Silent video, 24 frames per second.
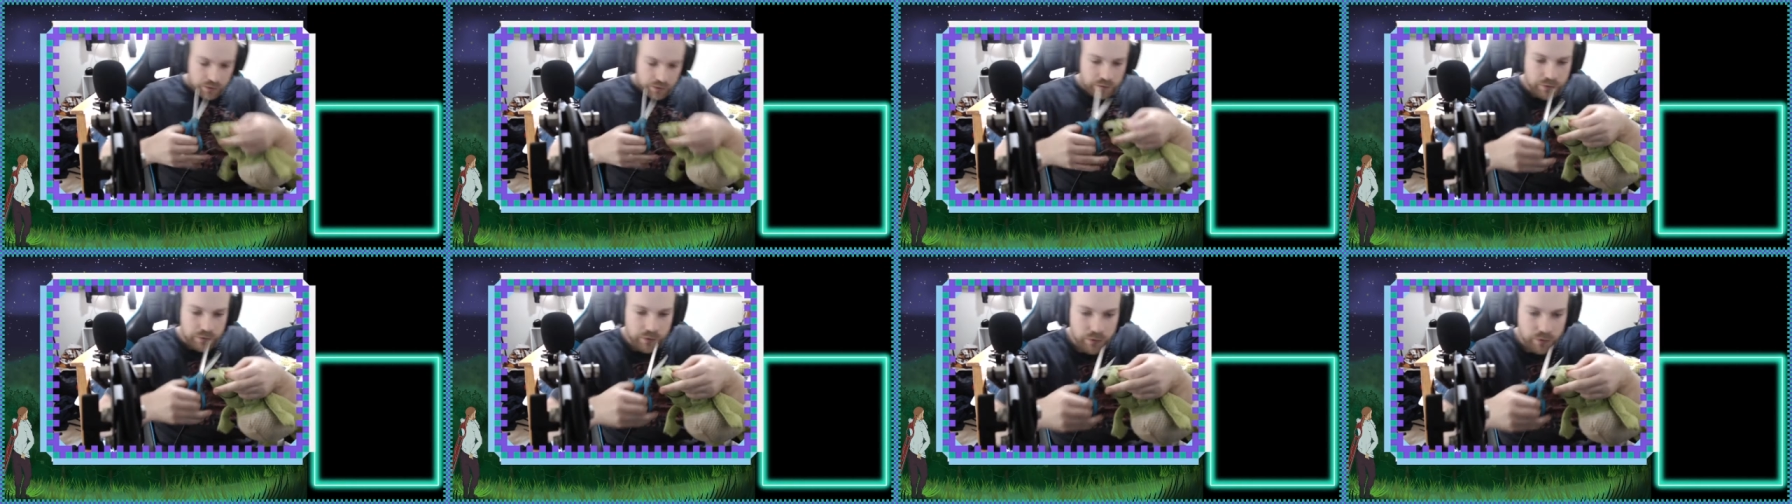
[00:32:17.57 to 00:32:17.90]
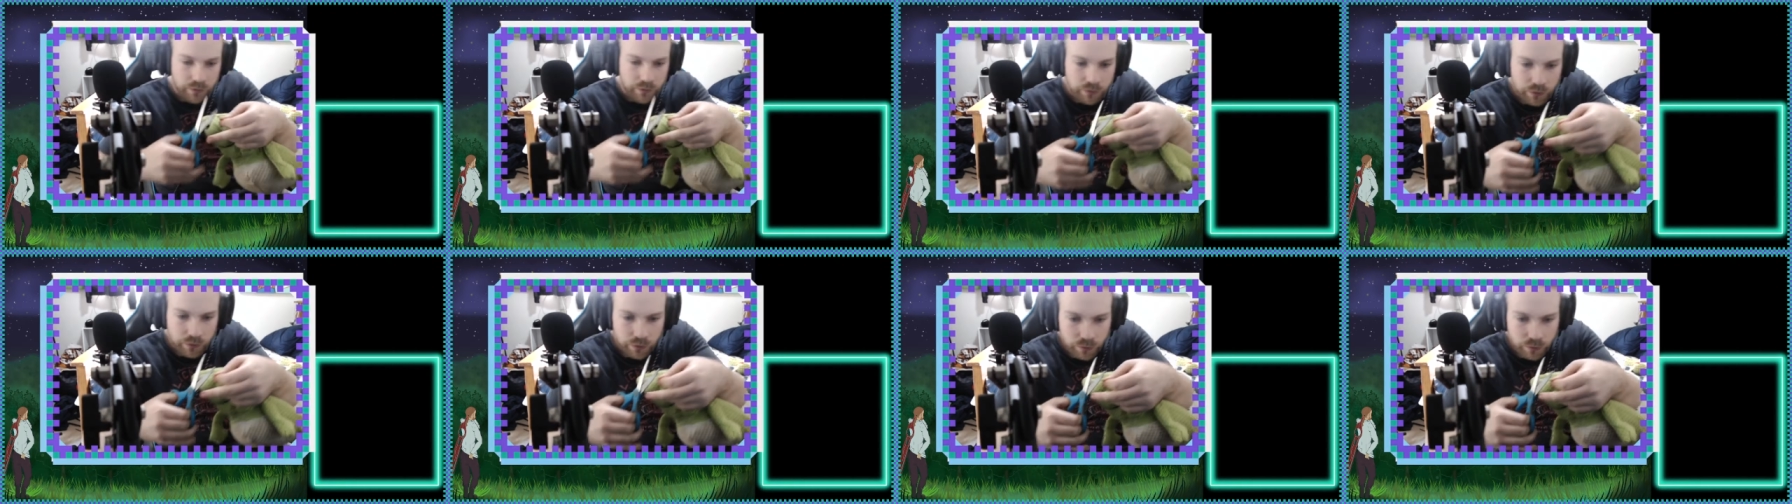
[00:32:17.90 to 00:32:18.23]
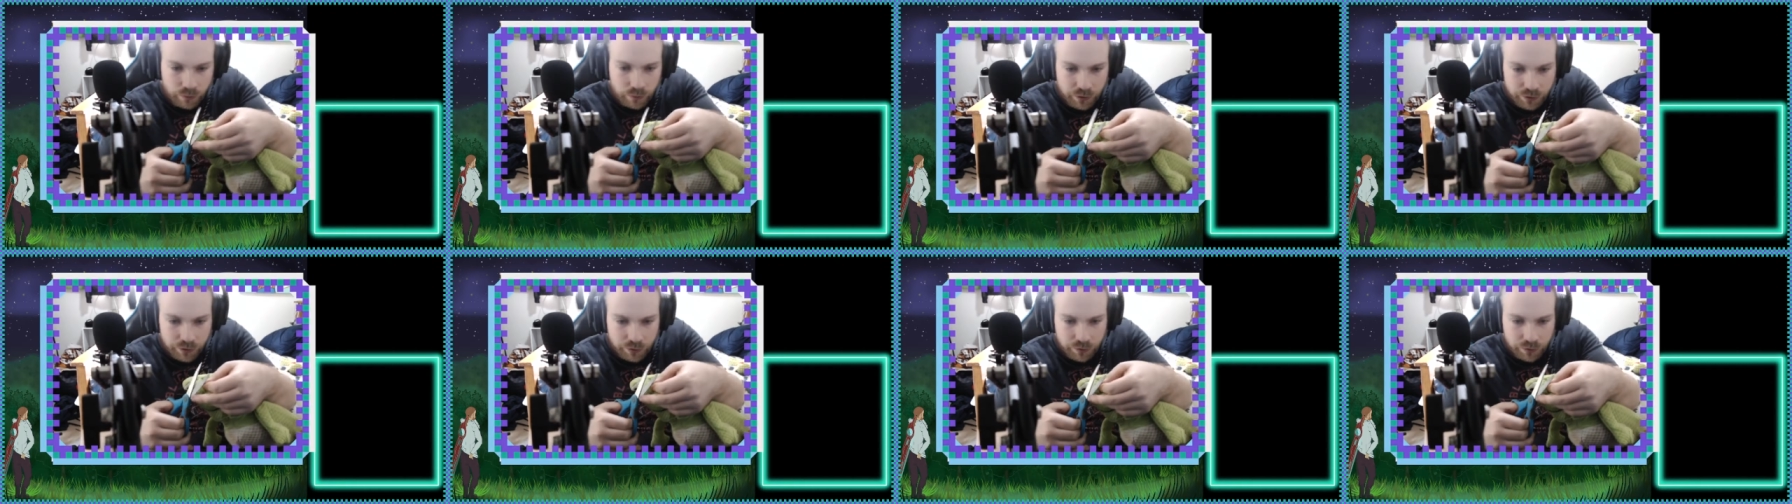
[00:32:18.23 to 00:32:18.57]
So
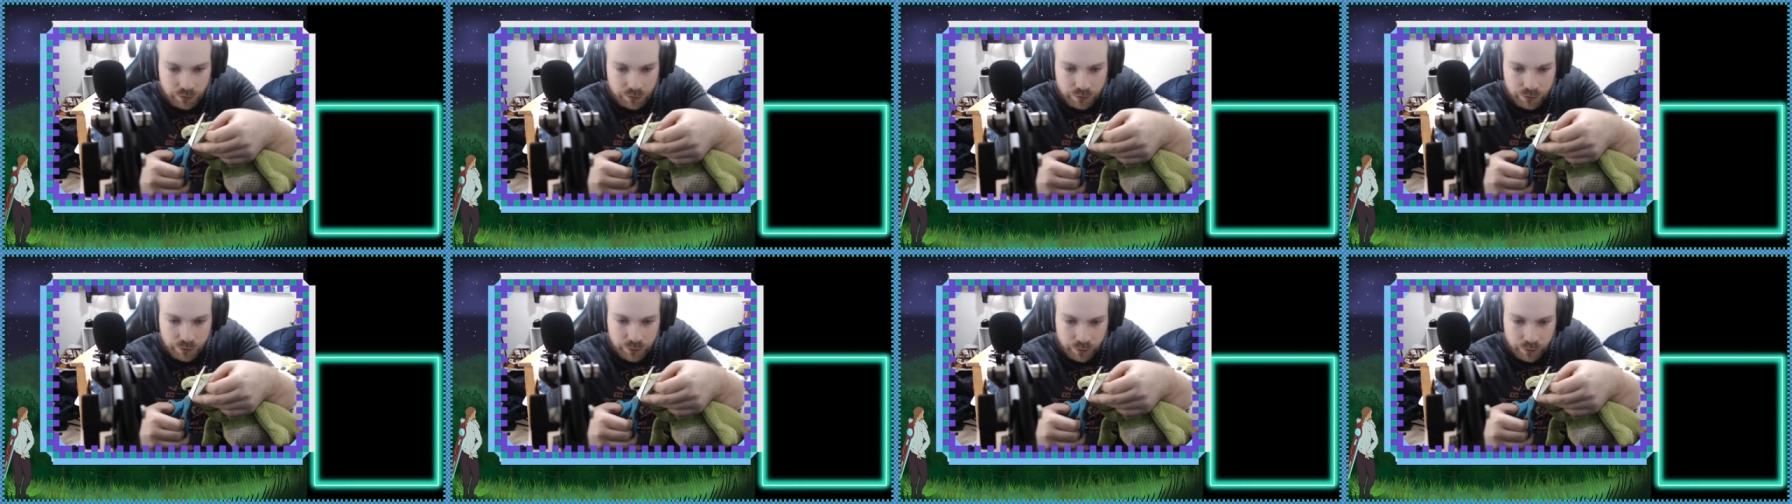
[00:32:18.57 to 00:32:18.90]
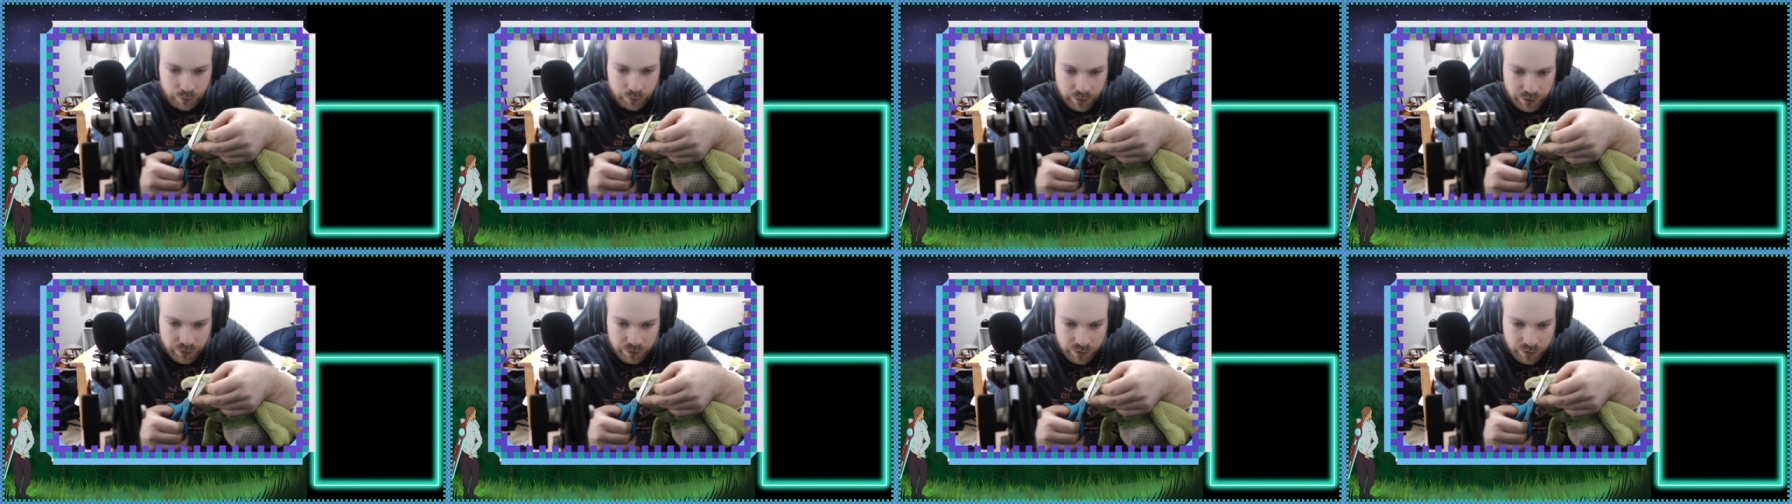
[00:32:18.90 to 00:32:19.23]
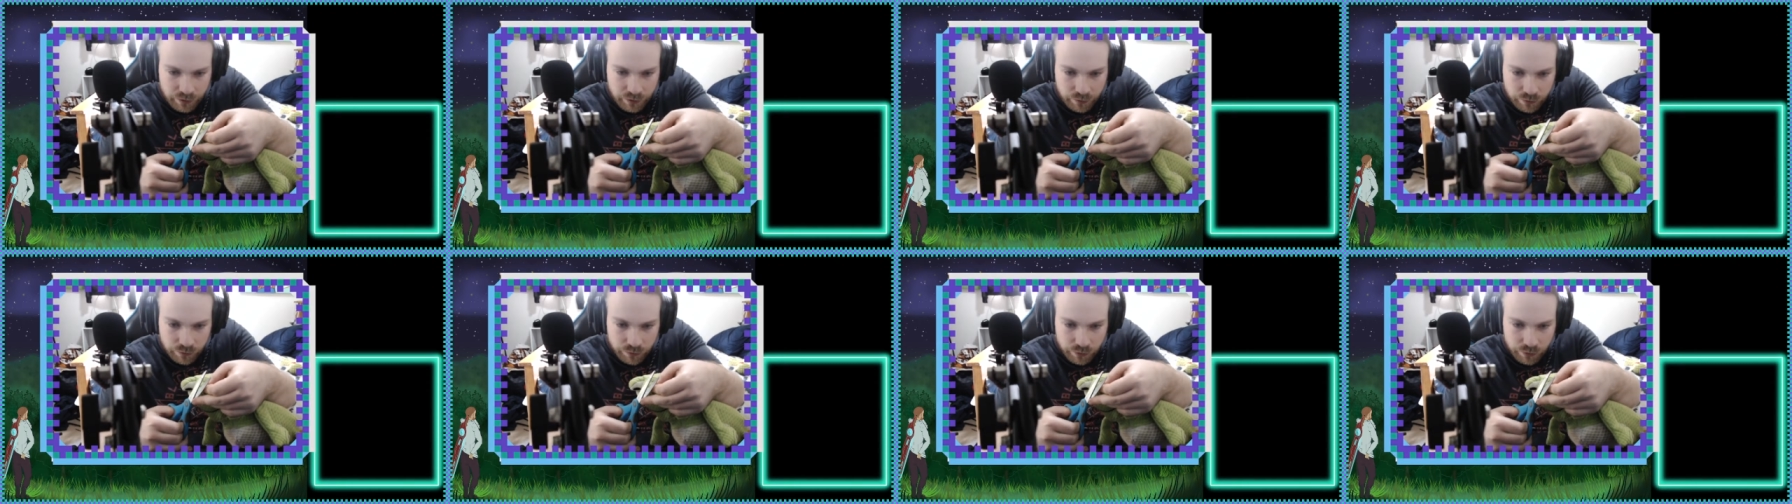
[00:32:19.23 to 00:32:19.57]
when you trim these
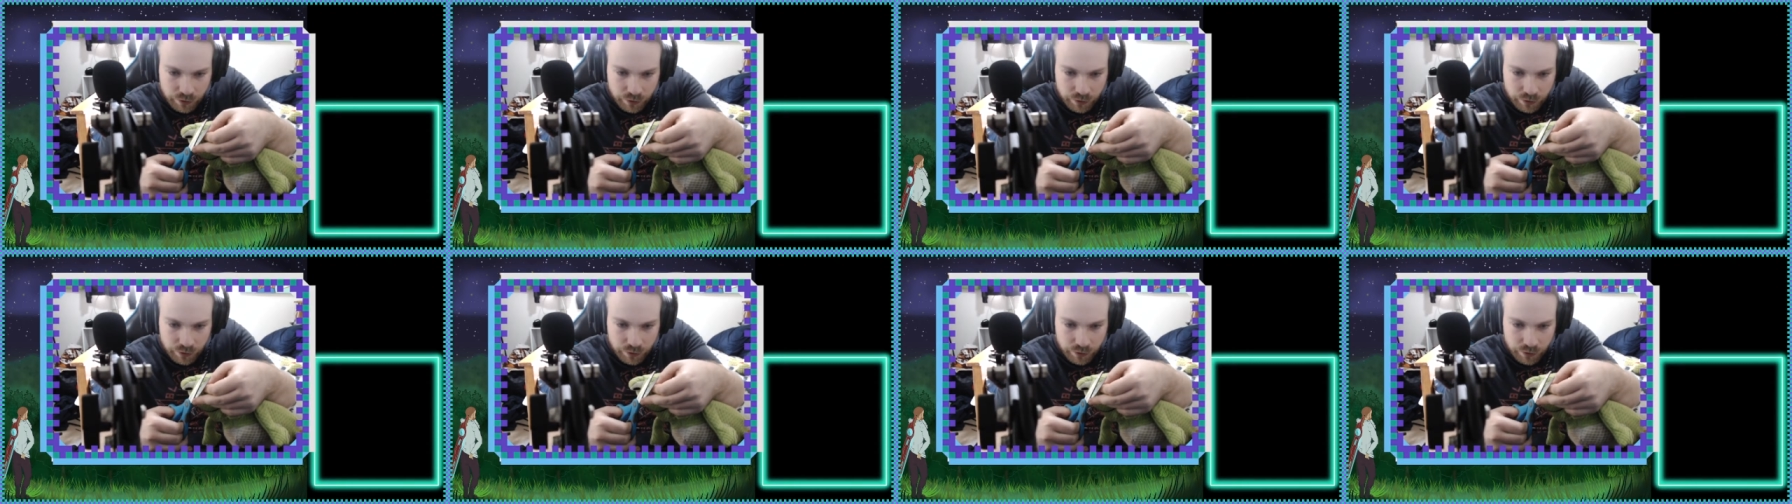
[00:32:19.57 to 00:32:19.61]
tails,